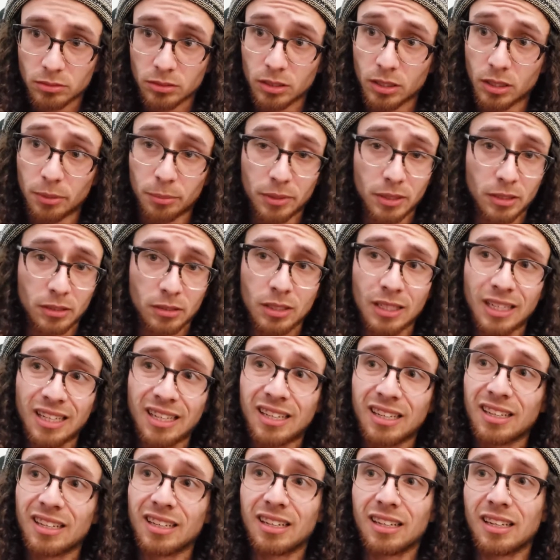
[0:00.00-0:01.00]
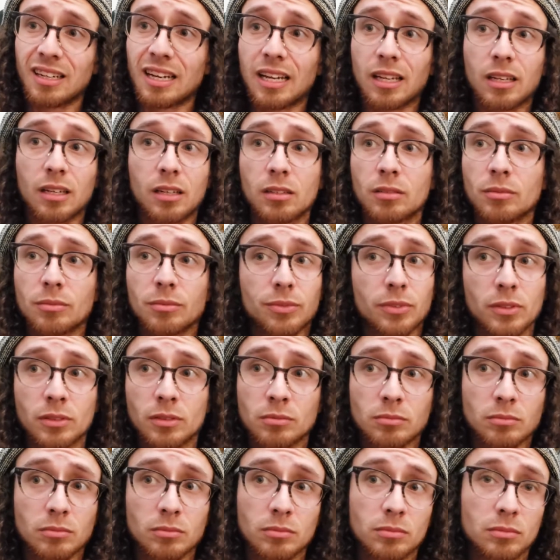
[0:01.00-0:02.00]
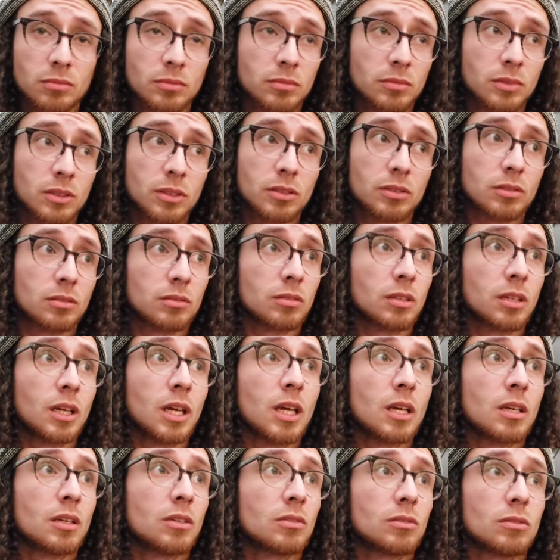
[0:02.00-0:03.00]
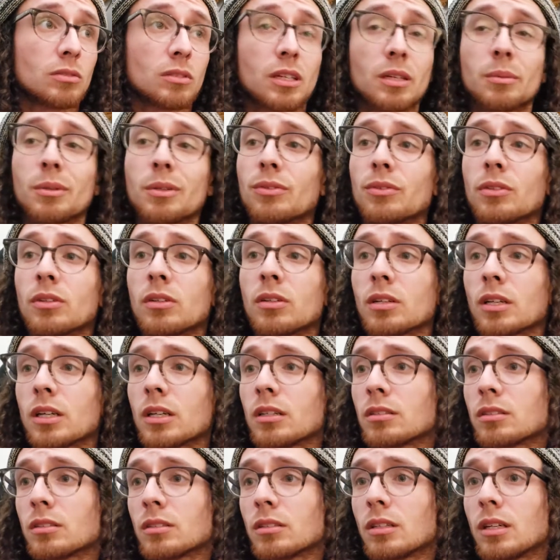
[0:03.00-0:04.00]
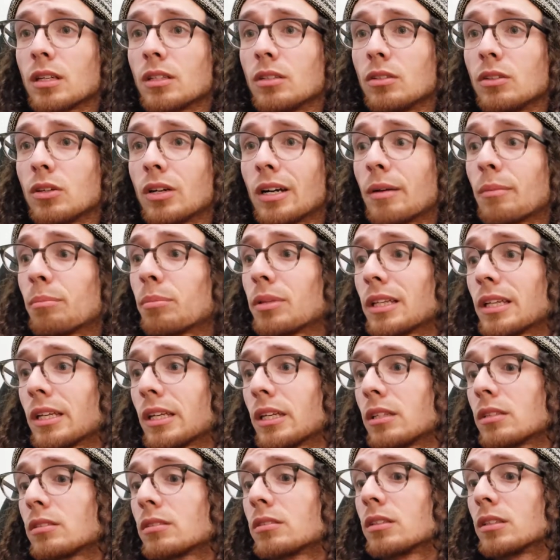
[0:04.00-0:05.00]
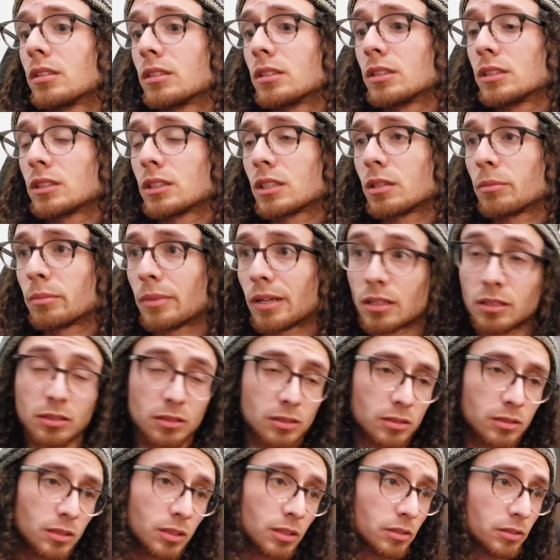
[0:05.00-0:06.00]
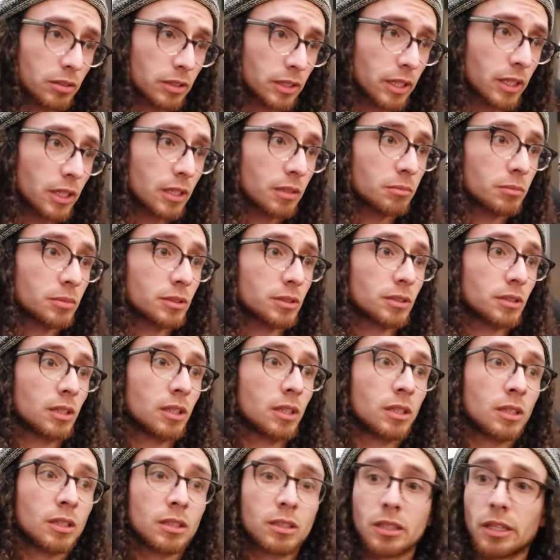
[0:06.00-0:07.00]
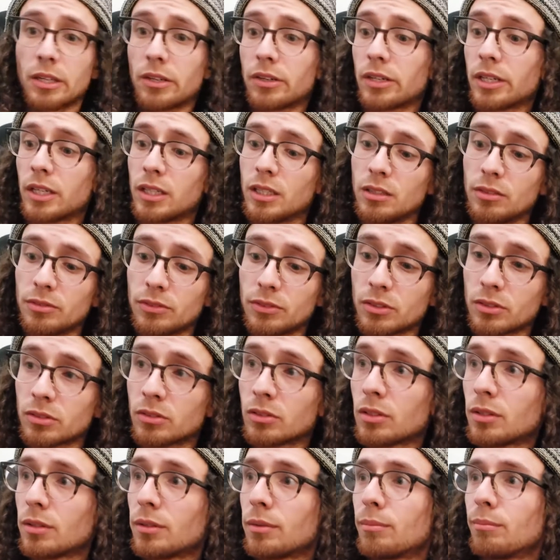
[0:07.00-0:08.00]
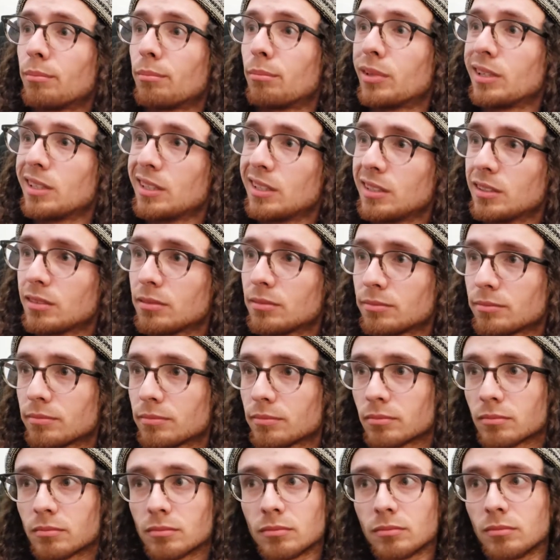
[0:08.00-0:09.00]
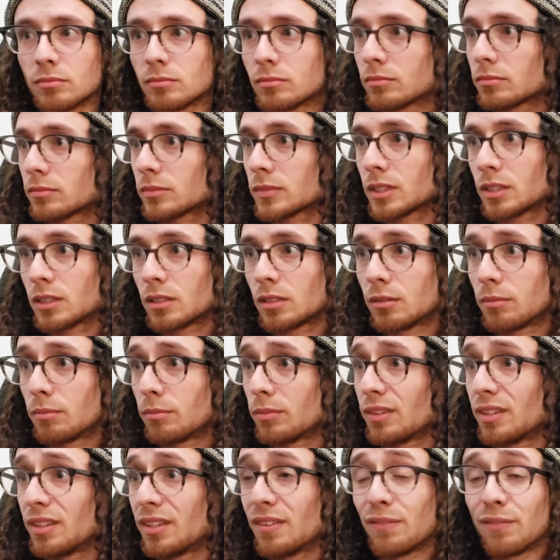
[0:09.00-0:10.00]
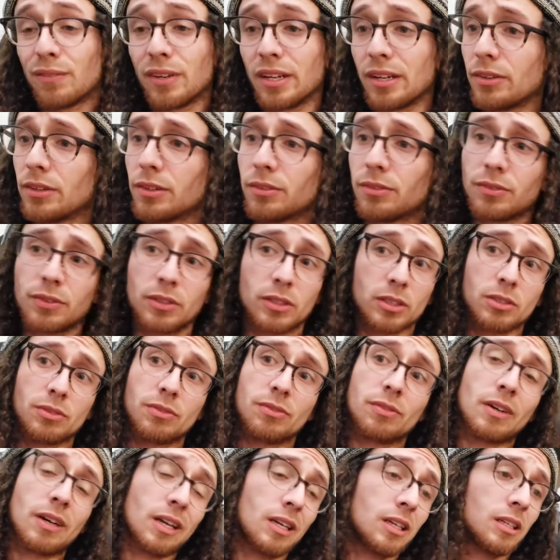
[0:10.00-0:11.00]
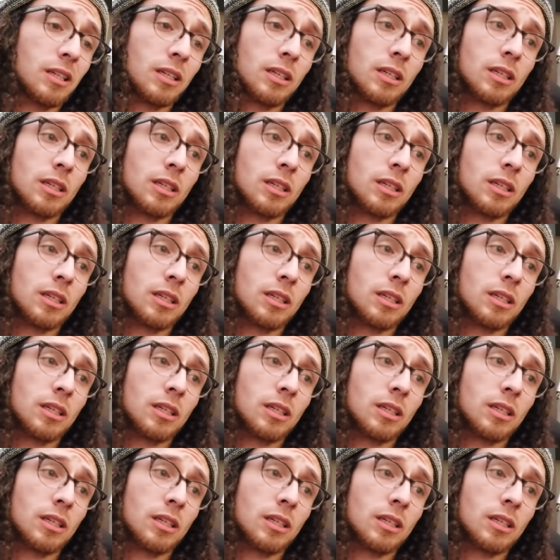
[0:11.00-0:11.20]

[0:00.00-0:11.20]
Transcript: I mean, and I come from, you know, don't get me wrong, you know, I play a decent amount of these other games that are at Evo, but the very first fighting